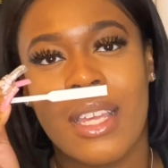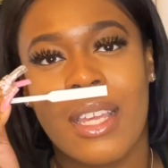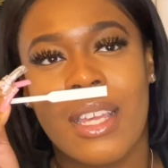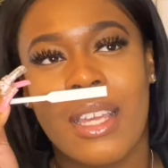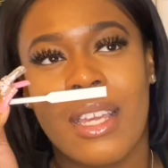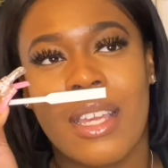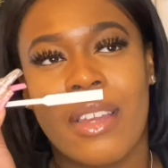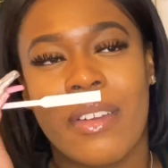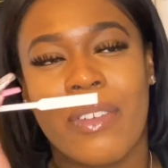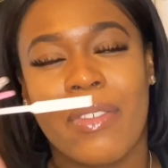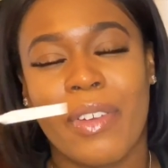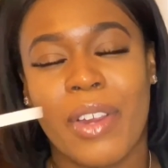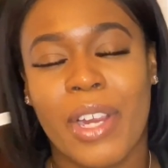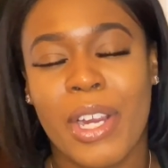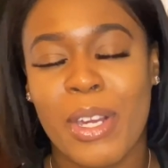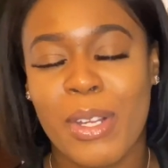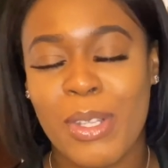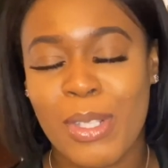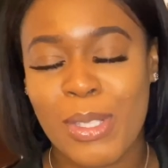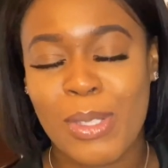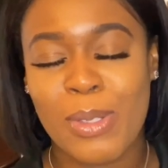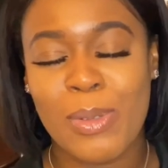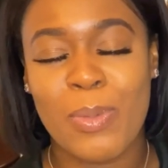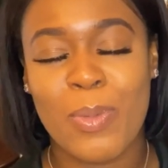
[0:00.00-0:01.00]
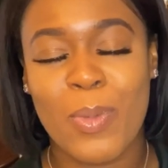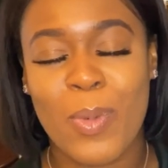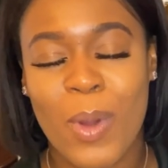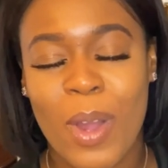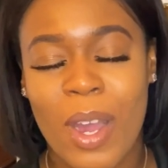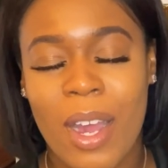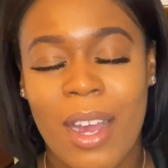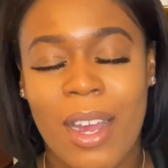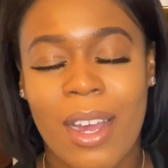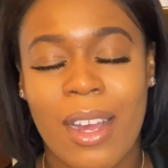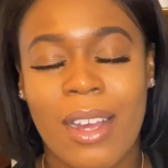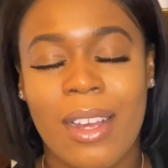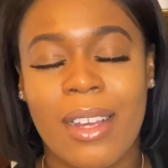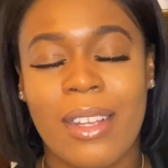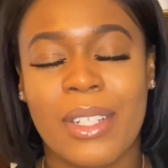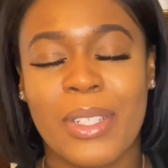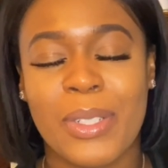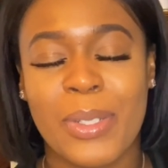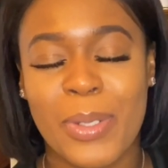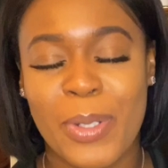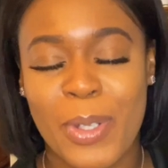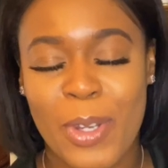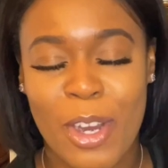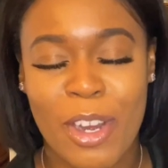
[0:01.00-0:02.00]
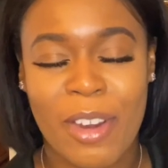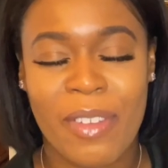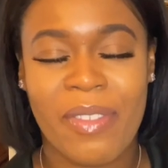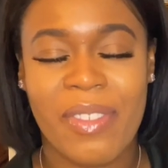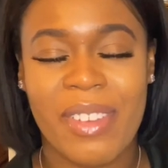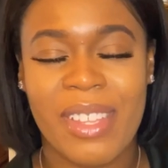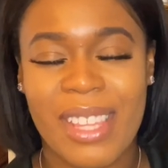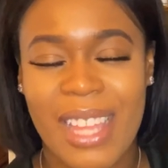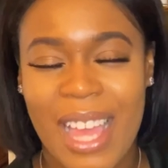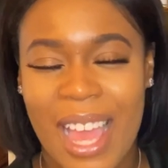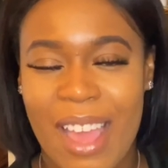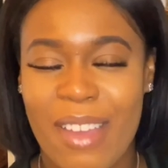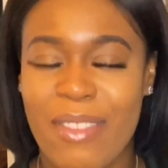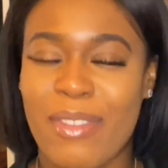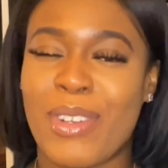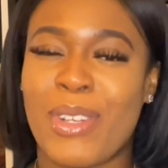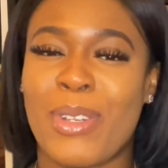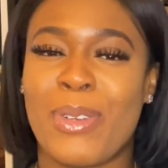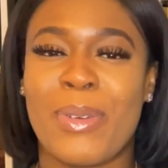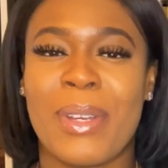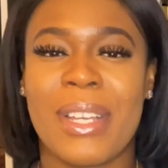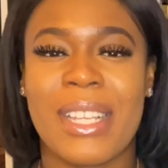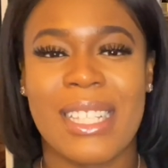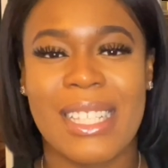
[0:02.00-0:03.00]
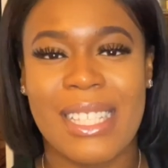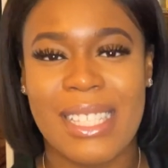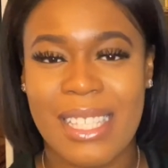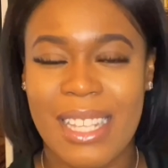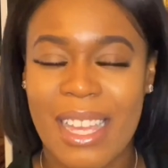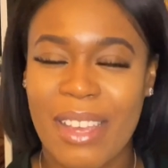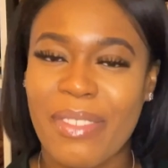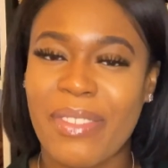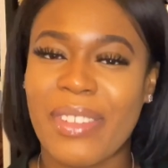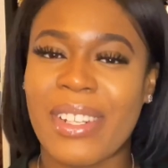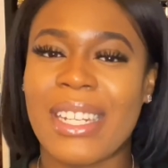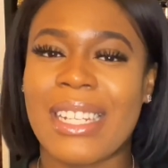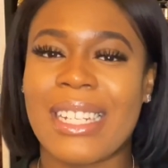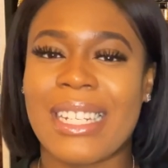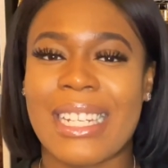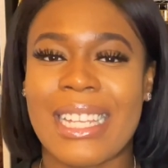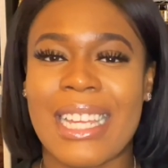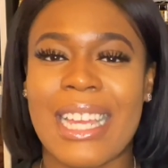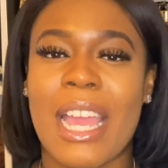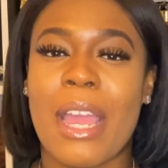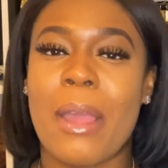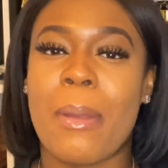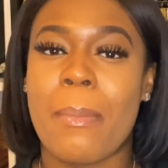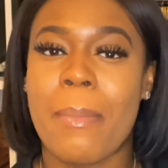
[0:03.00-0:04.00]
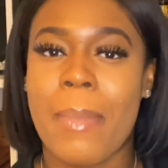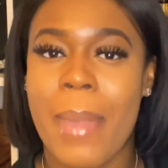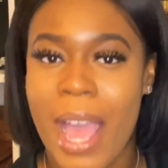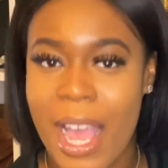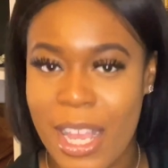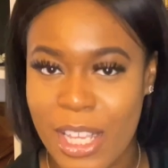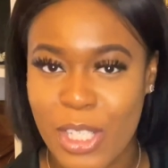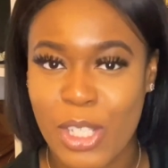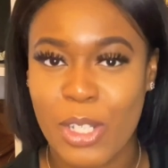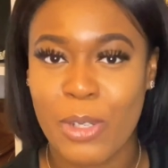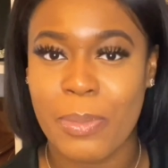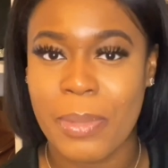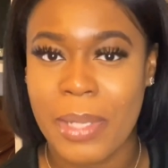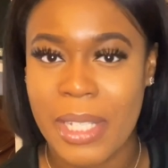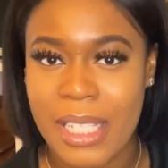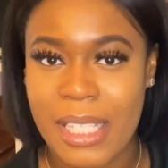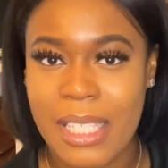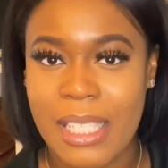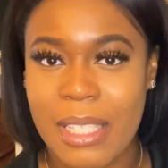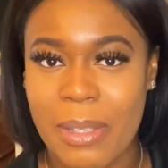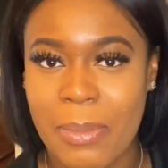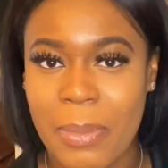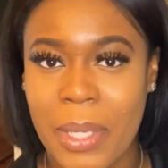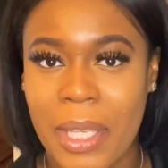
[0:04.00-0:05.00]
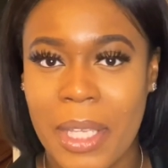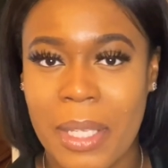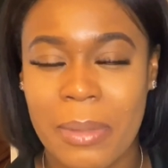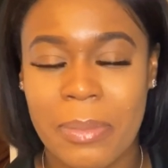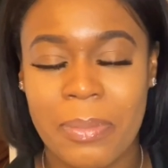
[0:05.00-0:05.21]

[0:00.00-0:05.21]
Fragrance Du Bois New York Fifth Avenue is definitely a masterpiece to me.